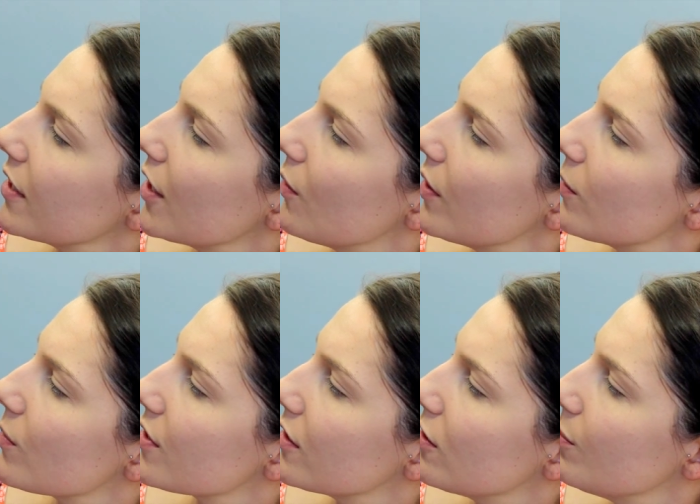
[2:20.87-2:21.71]
I'm gonna go in
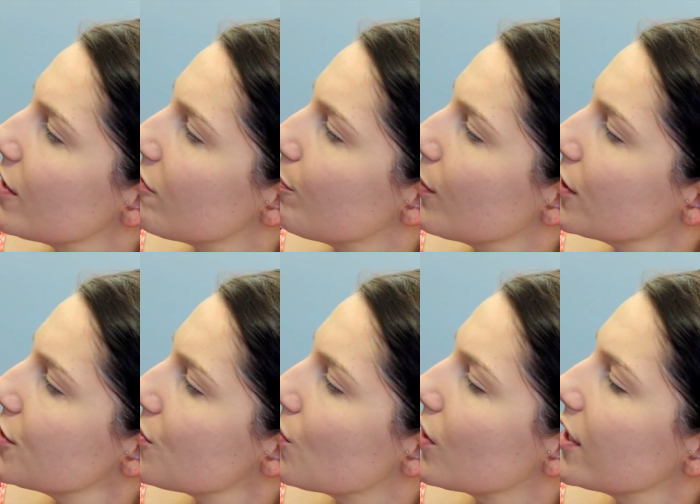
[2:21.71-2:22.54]
with a little bit of
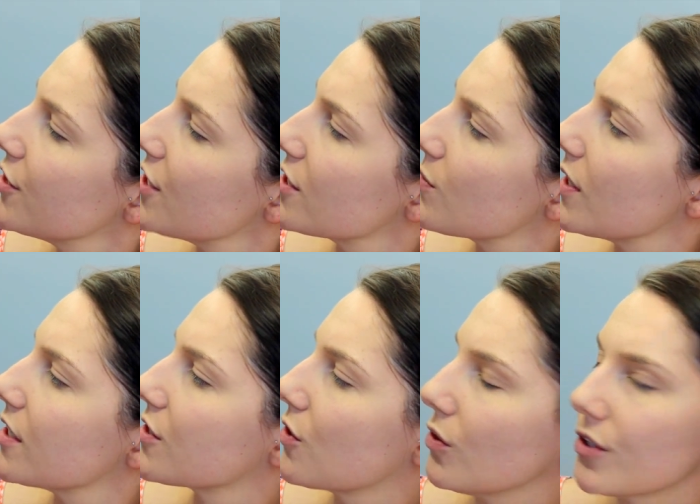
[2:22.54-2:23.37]
burnt orange as well
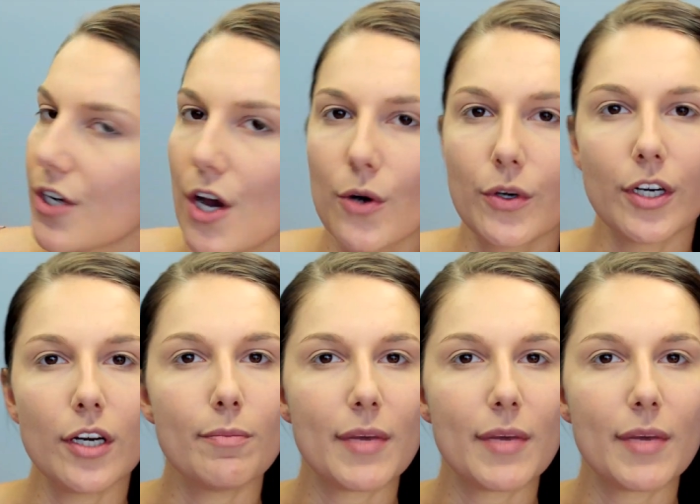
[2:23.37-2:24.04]
as golden ochre,